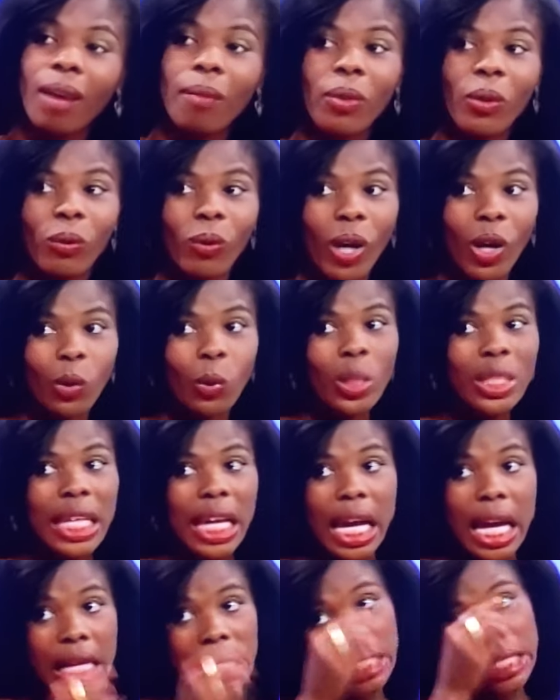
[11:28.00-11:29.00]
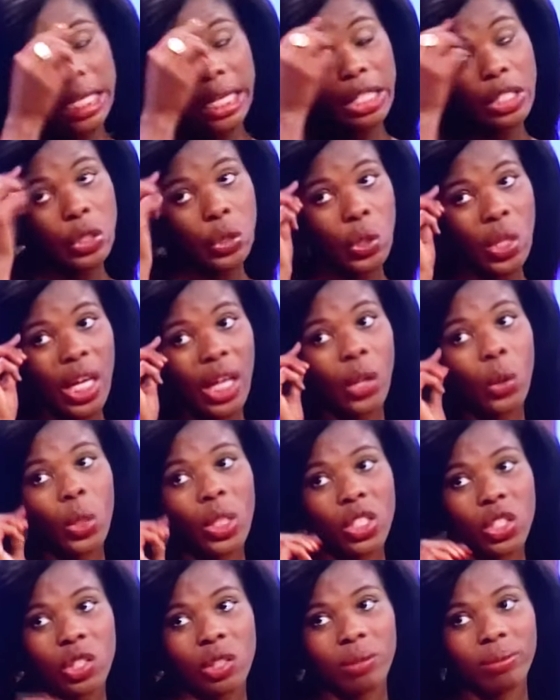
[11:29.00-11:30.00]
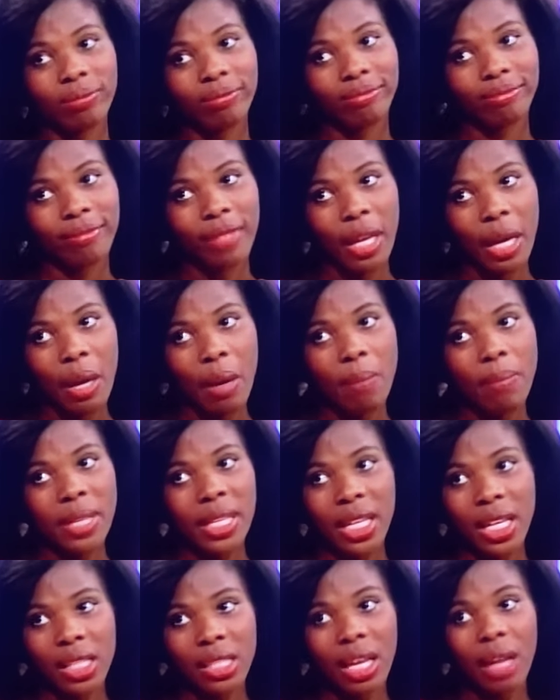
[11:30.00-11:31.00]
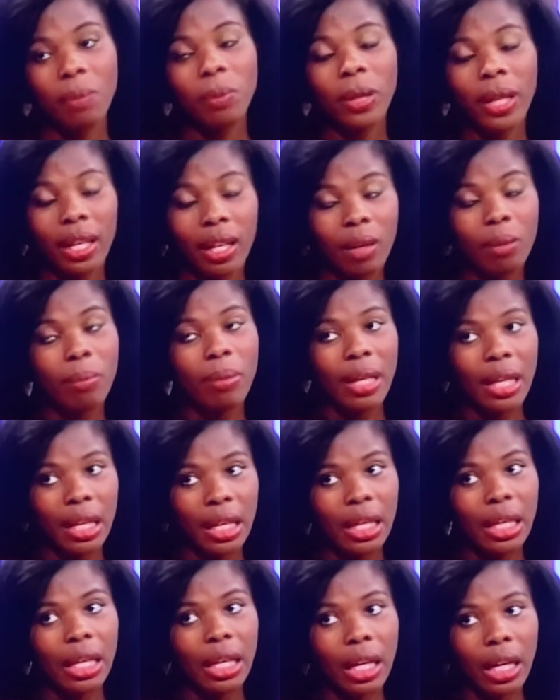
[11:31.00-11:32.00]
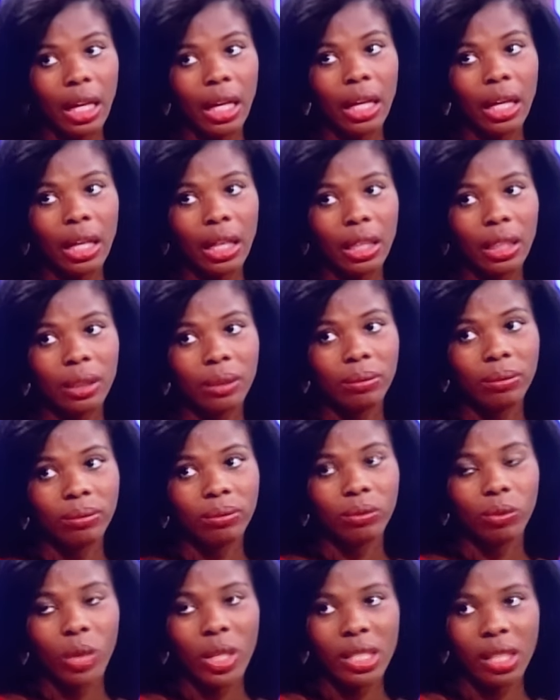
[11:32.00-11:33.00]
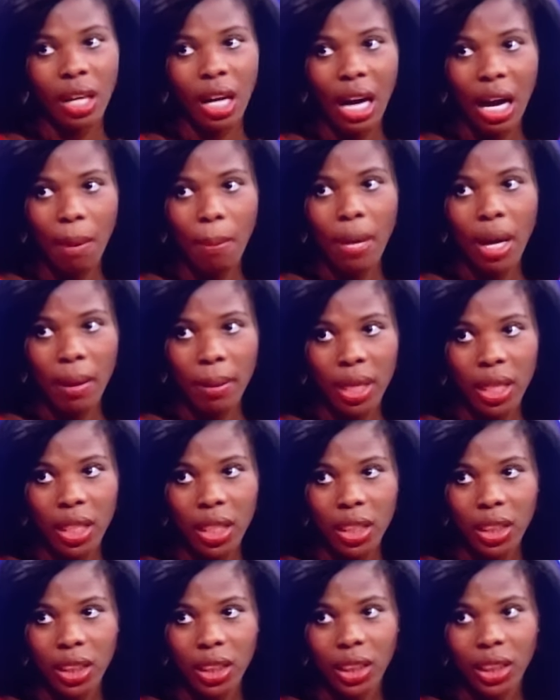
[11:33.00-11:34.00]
I'm the wrong one to ask answer that question. Why? Because I plan on being uh, what is it, a hot mama?